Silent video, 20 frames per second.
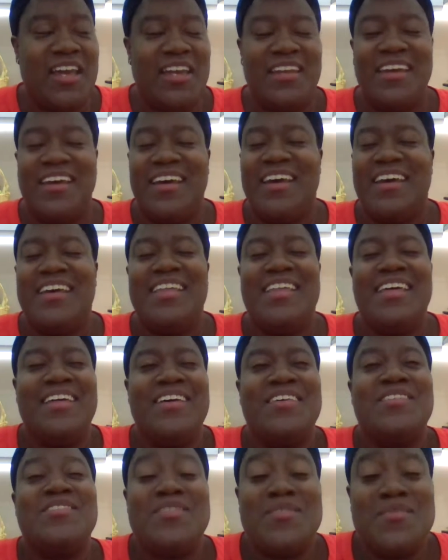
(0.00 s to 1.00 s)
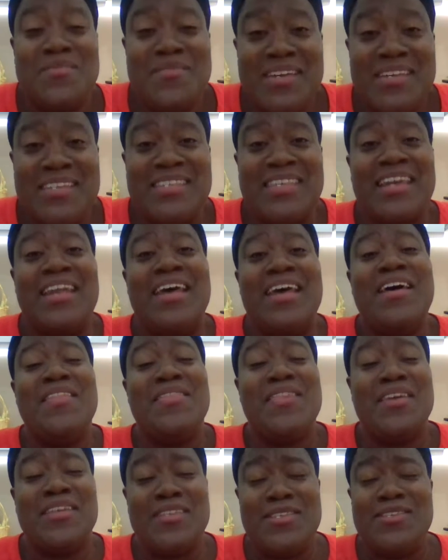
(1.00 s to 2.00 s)
And there's a reason
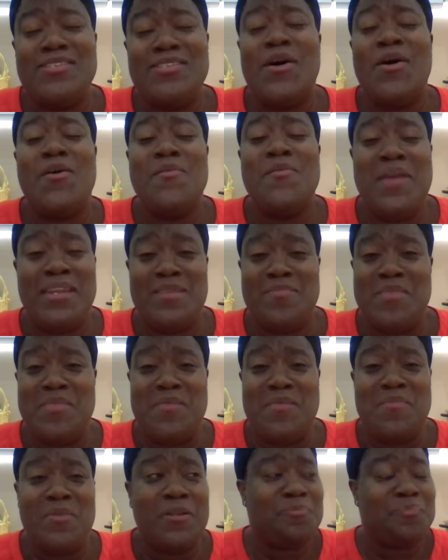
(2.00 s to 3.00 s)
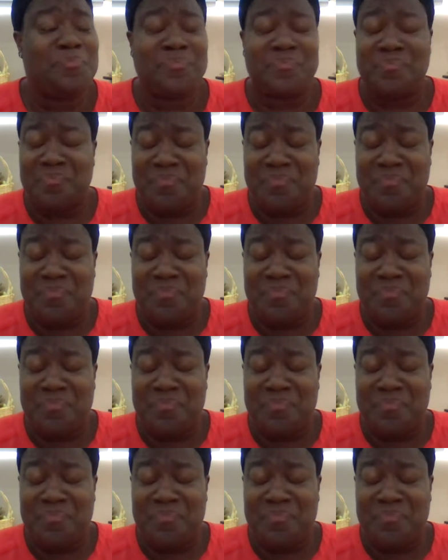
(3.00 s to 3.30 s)
that so many people